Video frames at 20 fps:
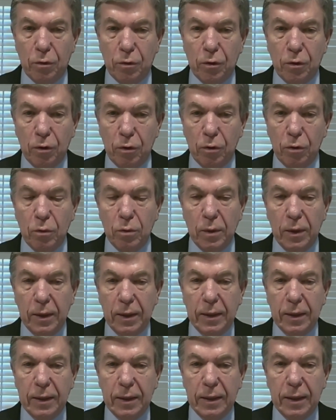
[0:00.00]
to do
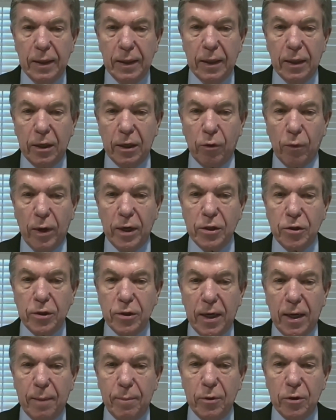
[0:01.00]
uh, a great
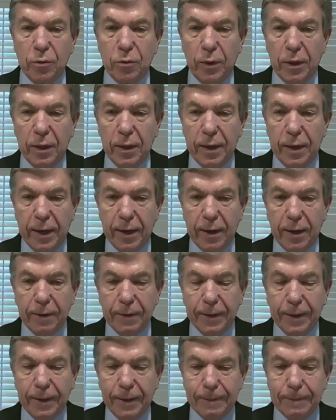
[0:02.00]
job between
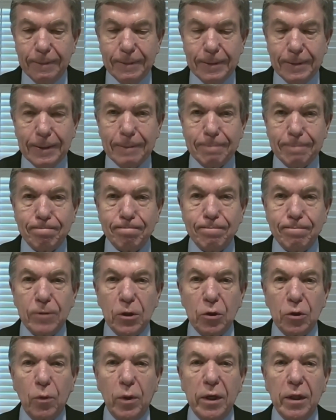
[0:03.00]
now and uh,
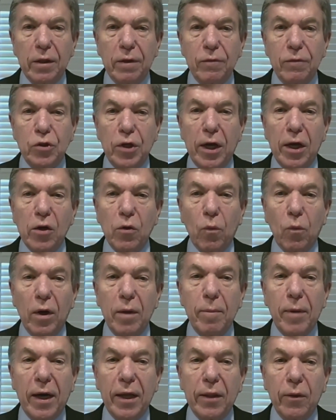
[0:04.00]
the 20th of
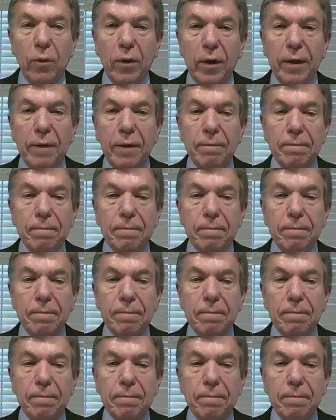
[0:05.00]
January, by the way.